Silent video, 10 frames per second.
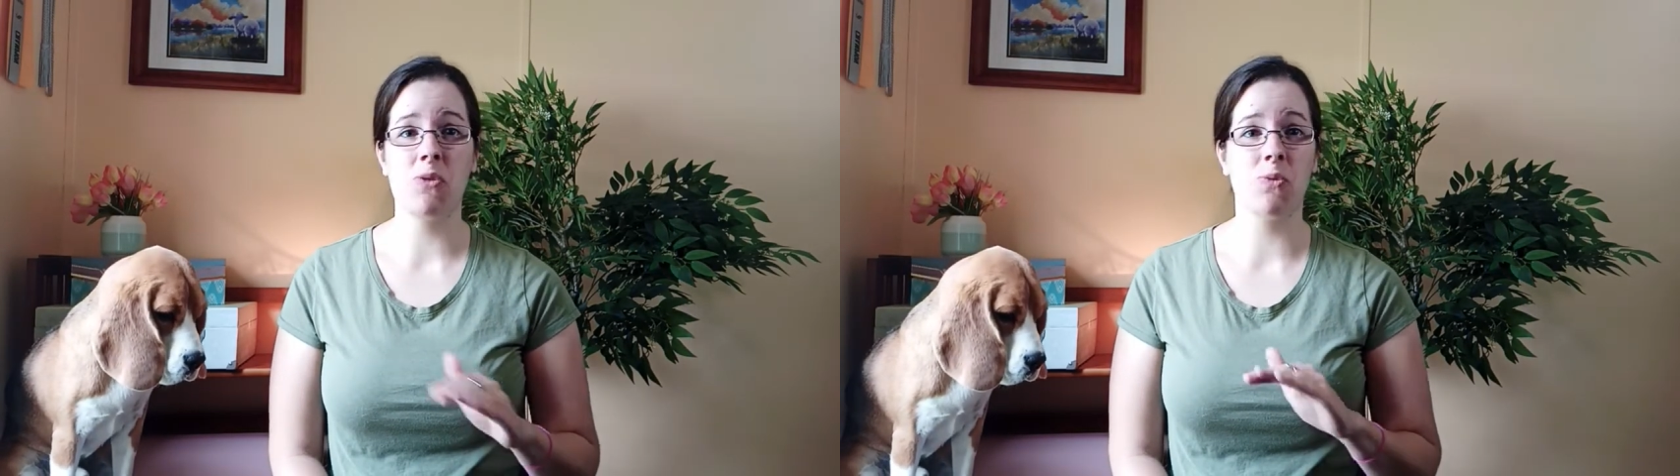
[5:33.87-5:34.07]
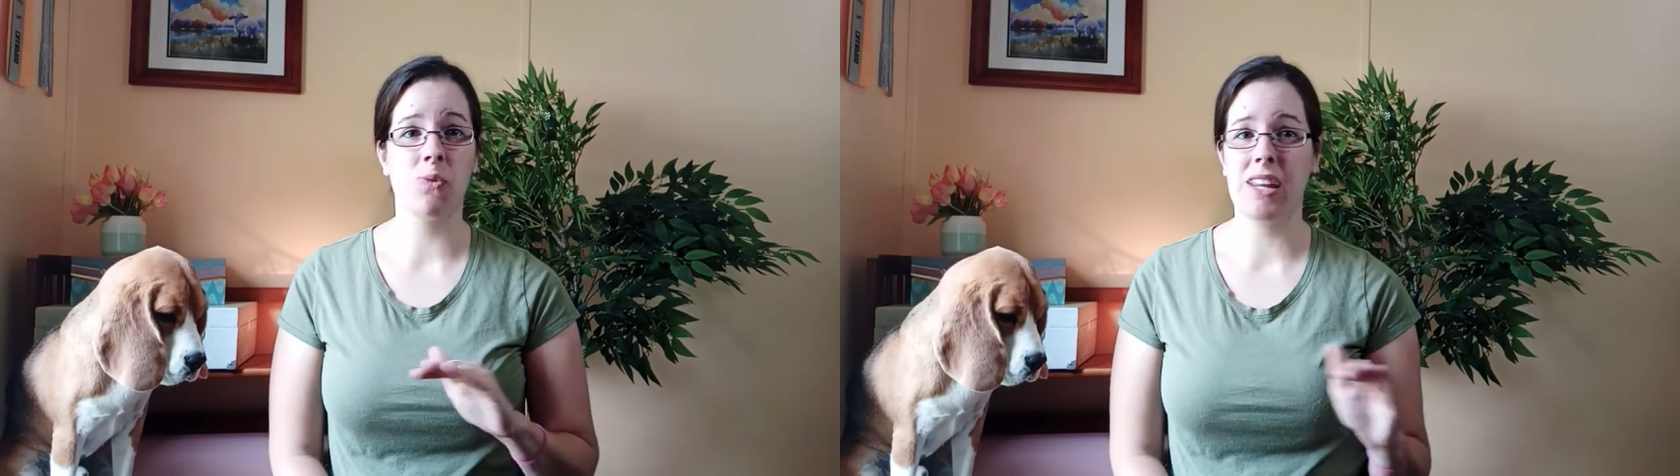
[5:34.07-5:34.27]

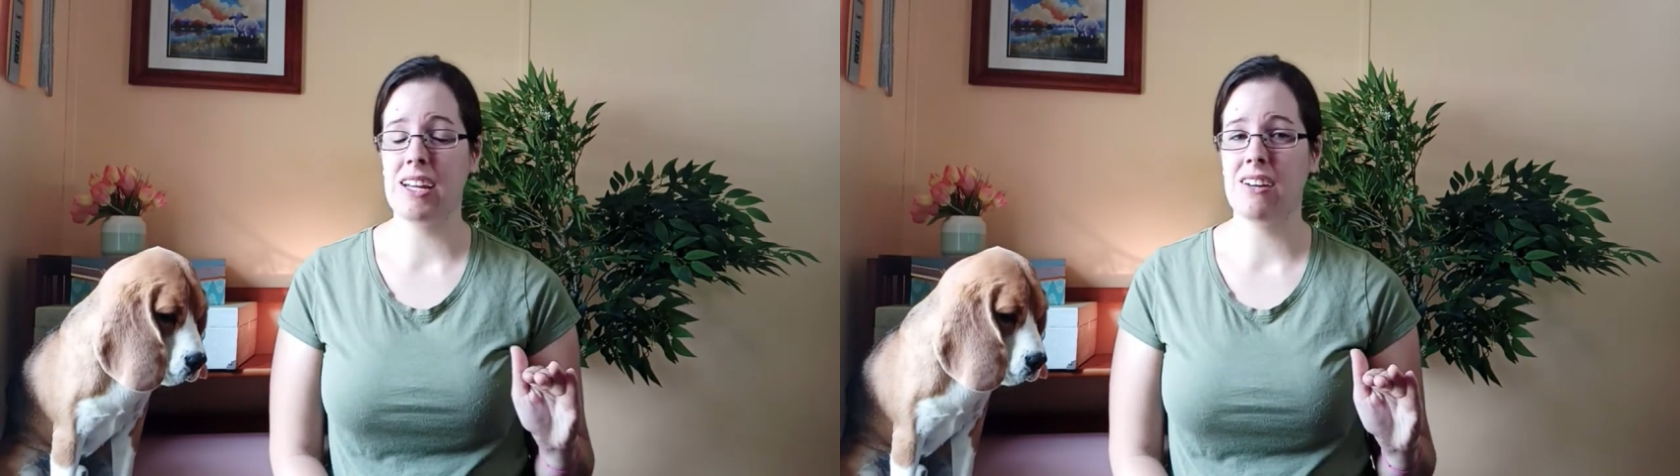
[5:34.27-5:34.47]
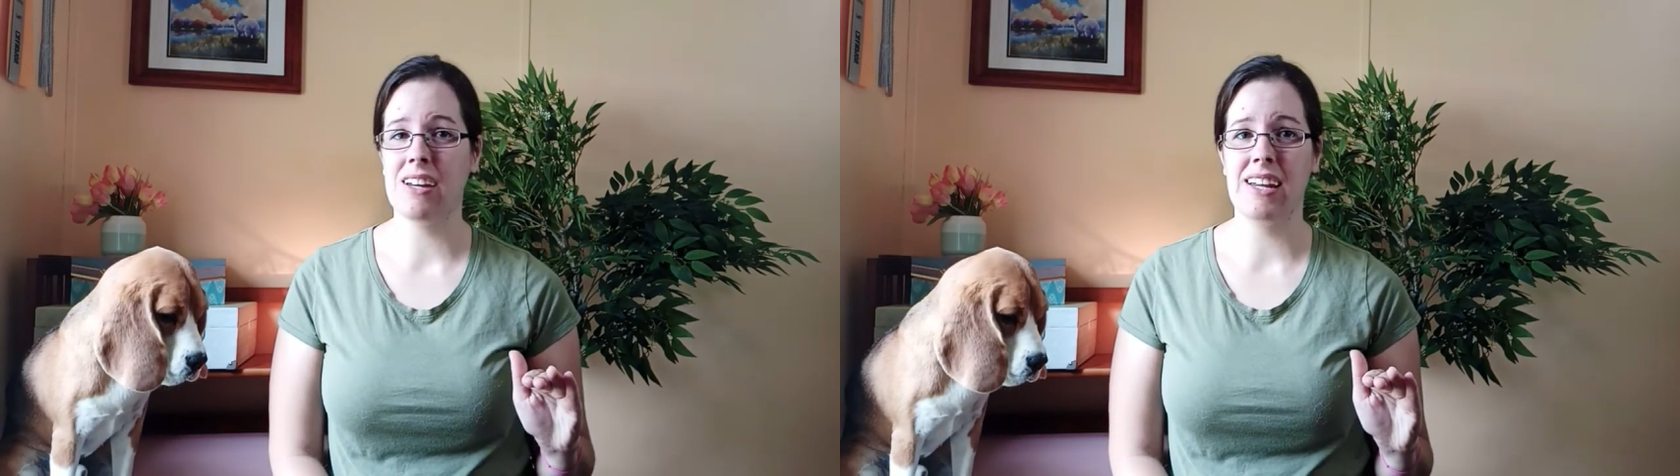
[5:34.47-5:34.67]
really
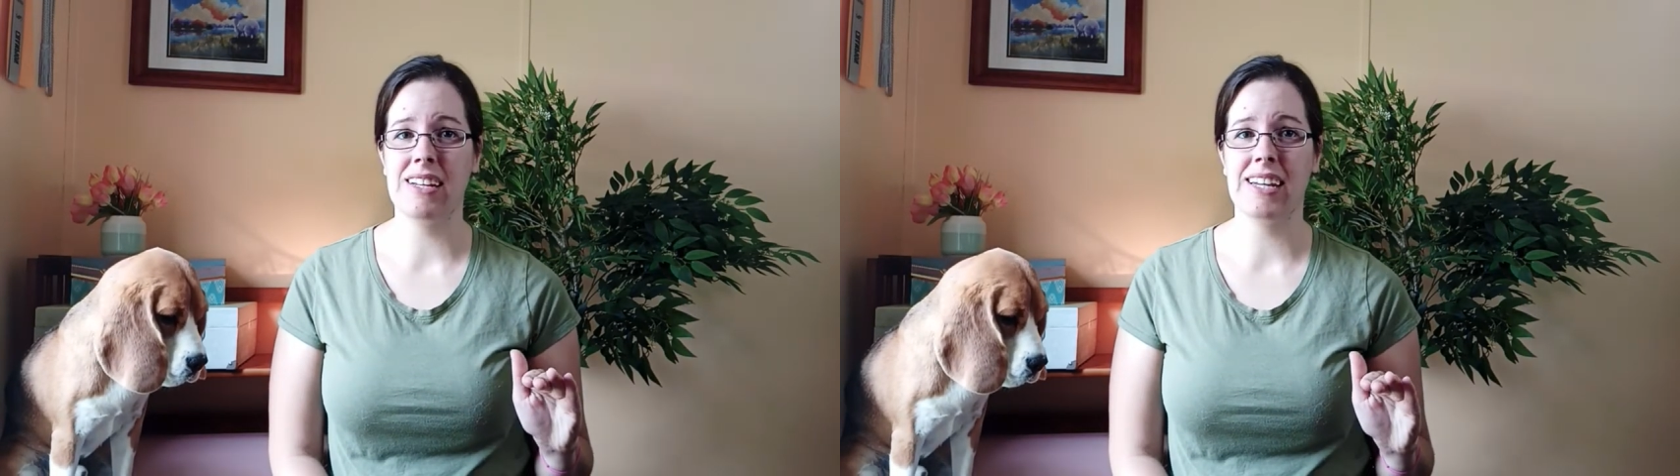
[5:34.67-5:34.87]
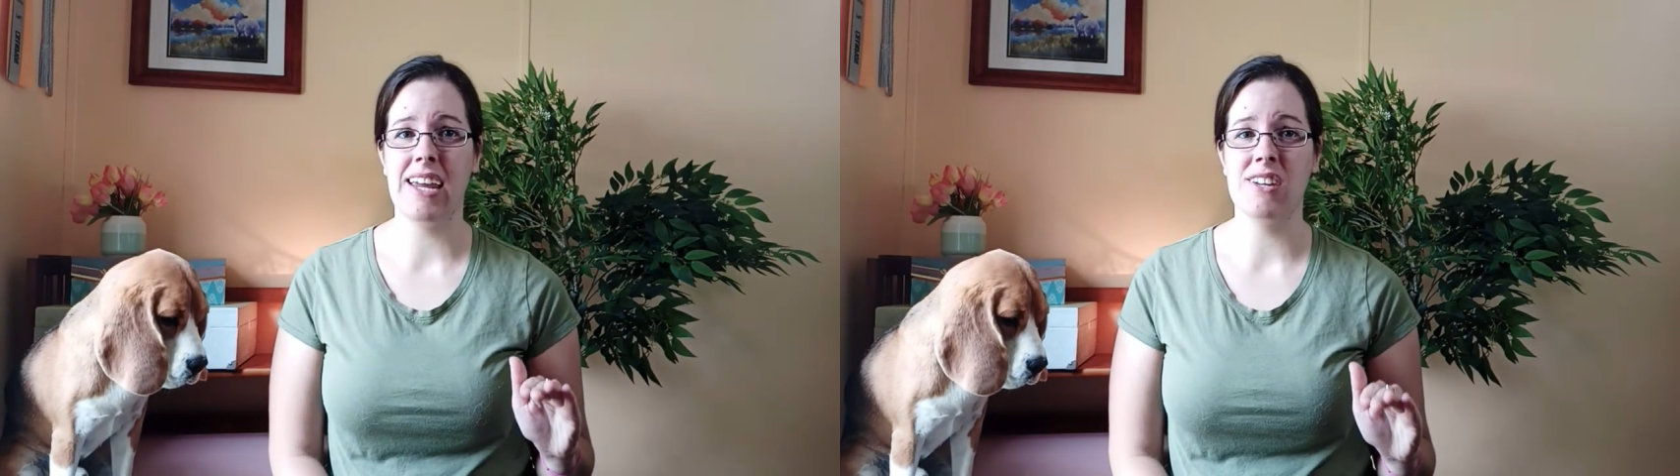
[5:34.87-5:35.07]
good
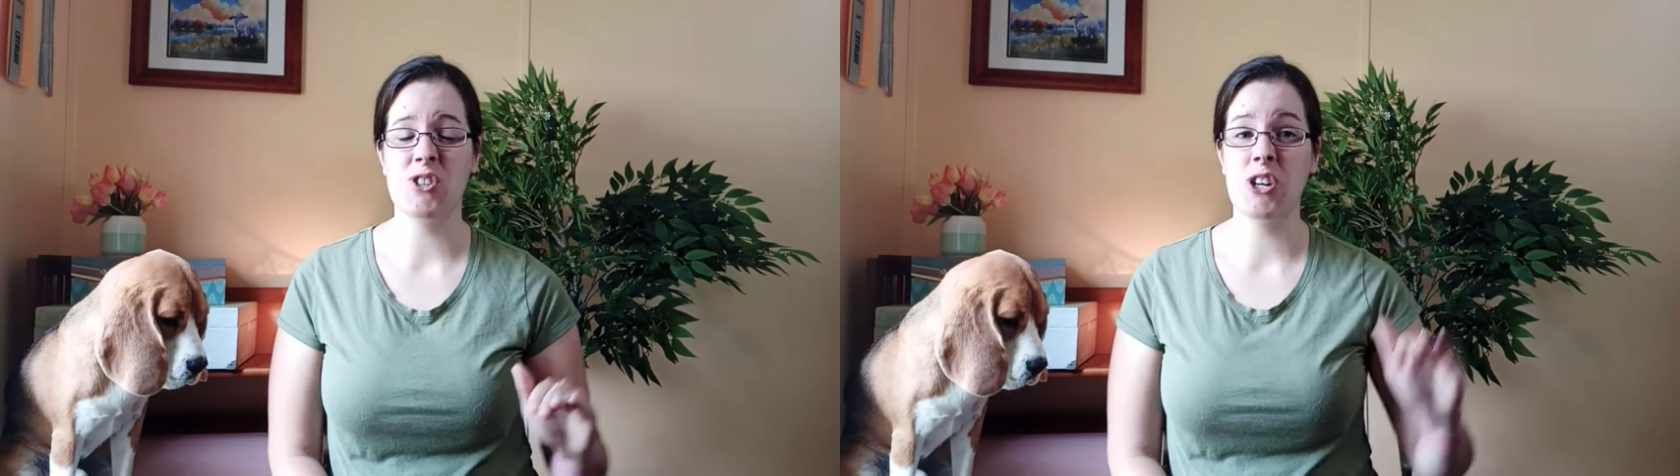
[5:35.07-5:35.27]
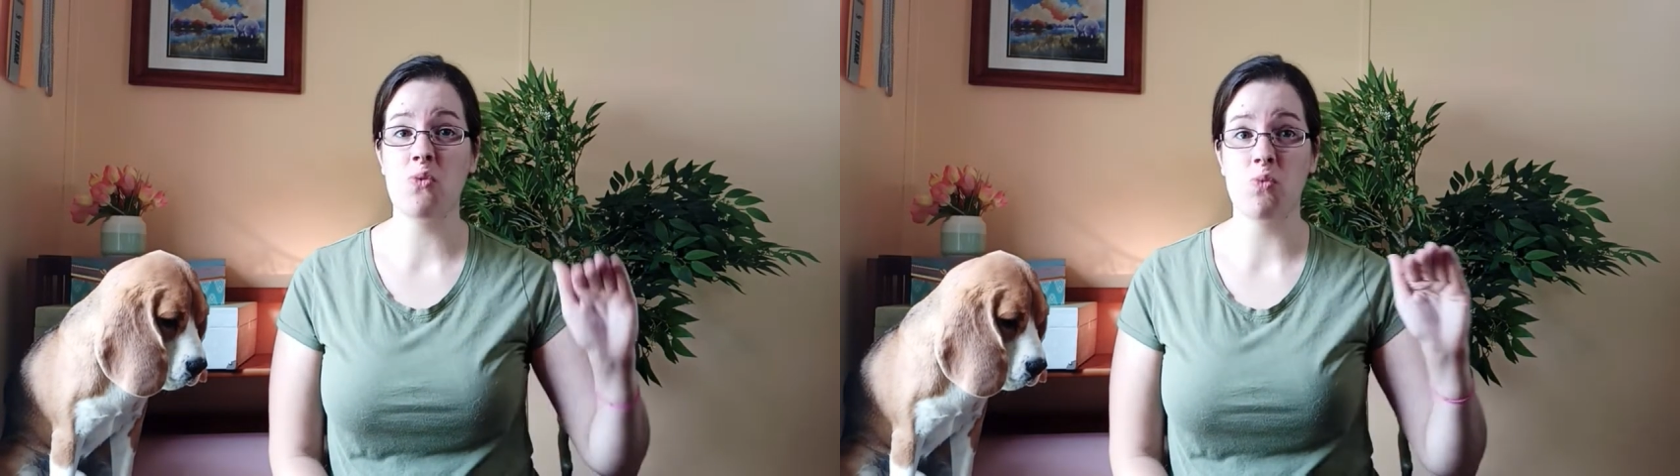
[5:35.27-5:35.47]
indication